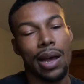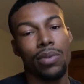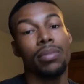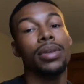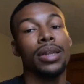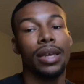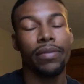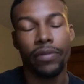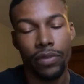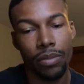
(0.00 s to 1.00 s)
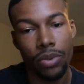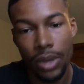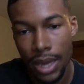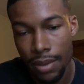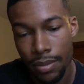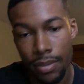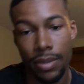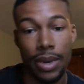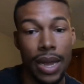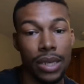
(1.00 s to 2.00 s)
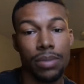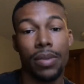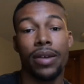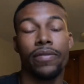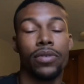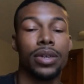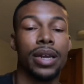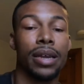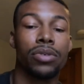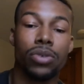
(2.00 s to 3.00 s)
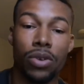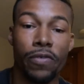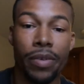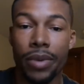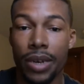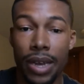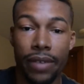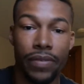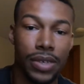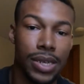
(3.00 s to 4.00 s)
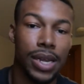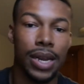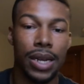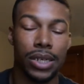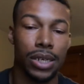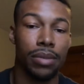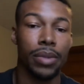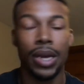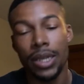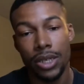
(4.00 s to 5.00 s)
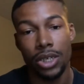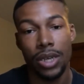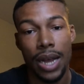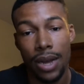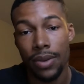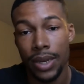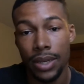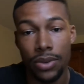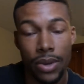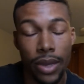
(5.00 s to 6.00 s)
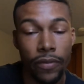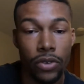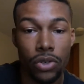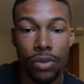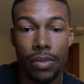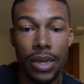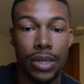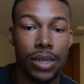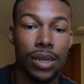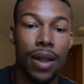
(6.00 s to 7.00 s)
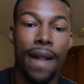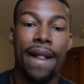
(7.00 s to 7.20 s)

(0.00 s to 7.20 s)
I will be leaving for boot camp next month on the 9th. So November the 9th is the day that I ship to Chicago, Illinois for 2 months.